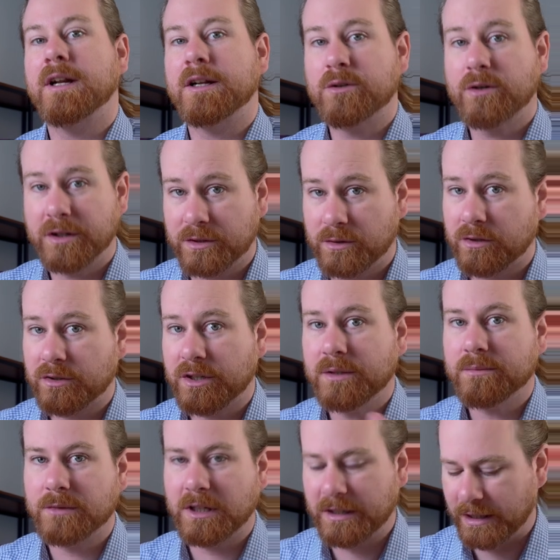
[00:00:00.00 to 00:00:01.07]
electronic
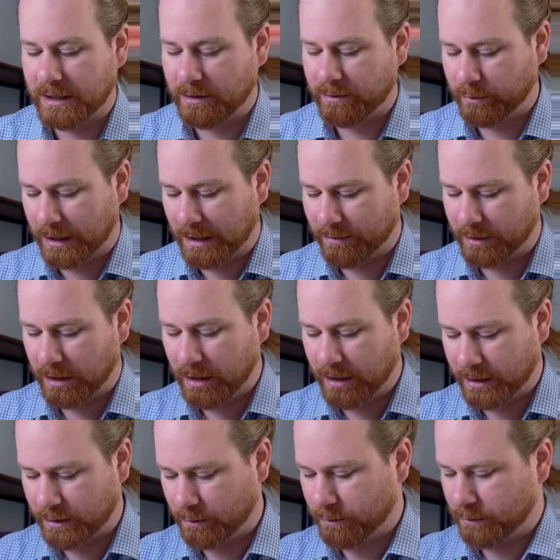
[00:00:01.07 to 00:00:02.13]
structure, and yet if we have an
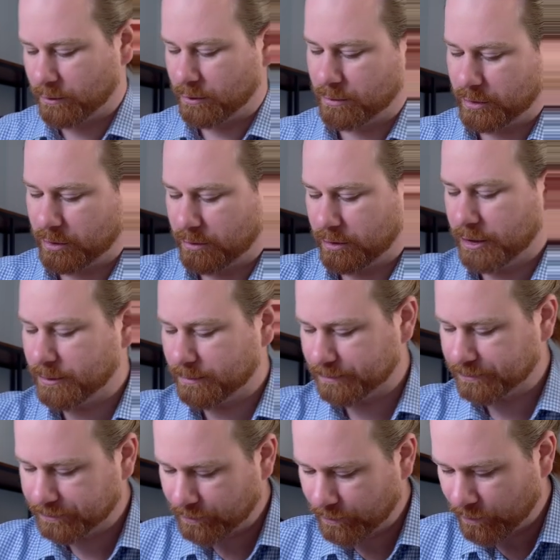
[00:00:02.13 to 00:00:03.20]
ion formed or not.
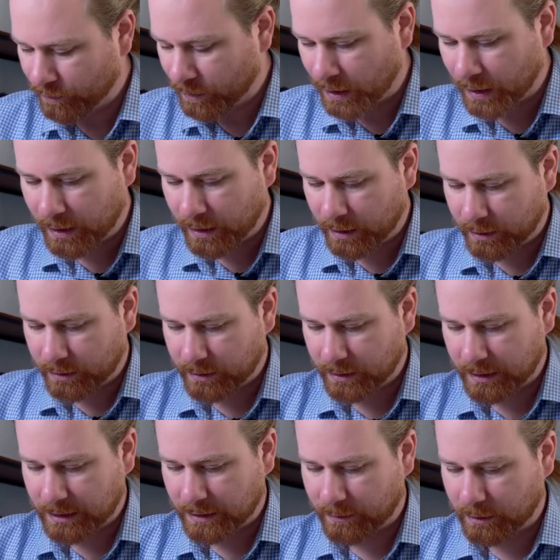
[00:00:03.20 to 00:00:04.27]
So
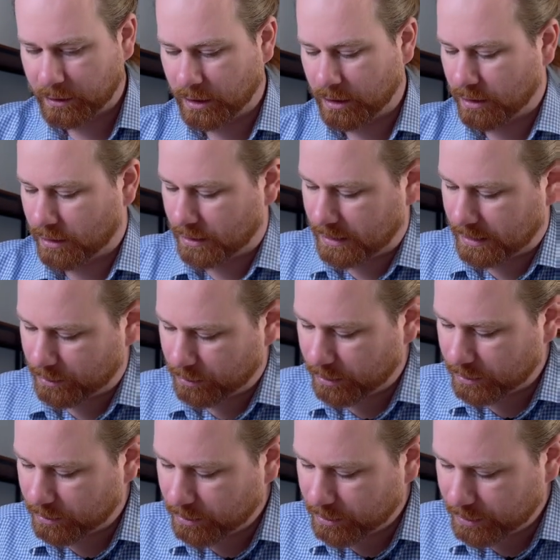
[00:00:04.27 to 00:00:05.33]
let's have a look at our
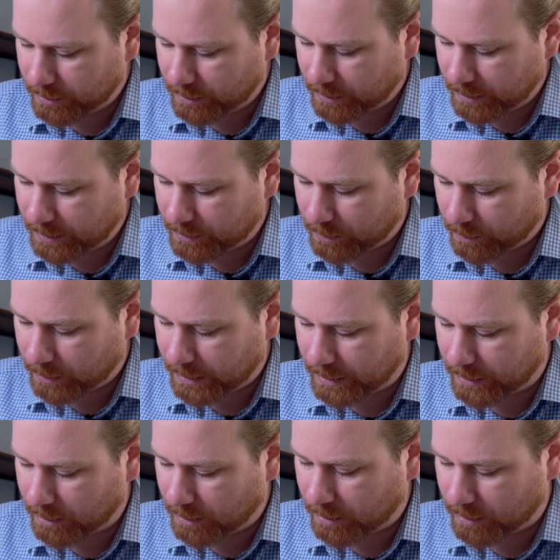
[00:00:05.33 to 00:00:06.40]
electronic structure. So these
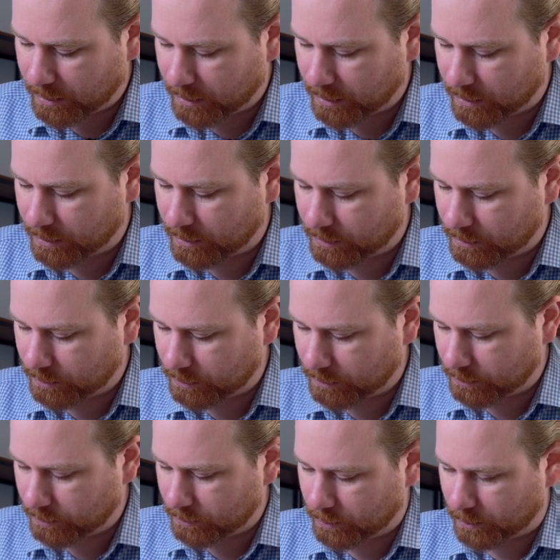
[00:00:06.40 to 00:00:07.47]
3 are,
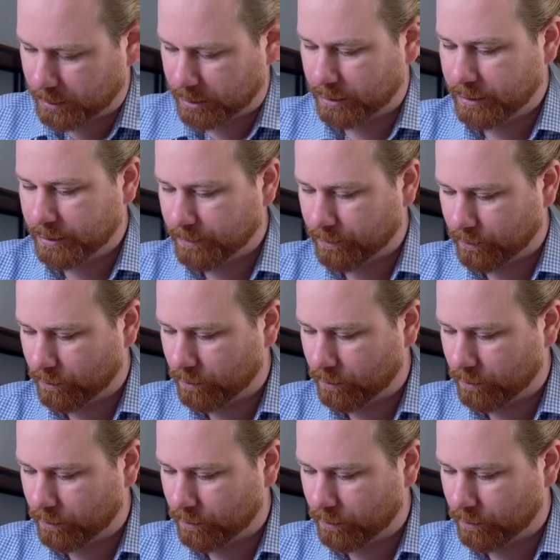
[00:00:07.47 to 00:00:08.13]
what am I doing?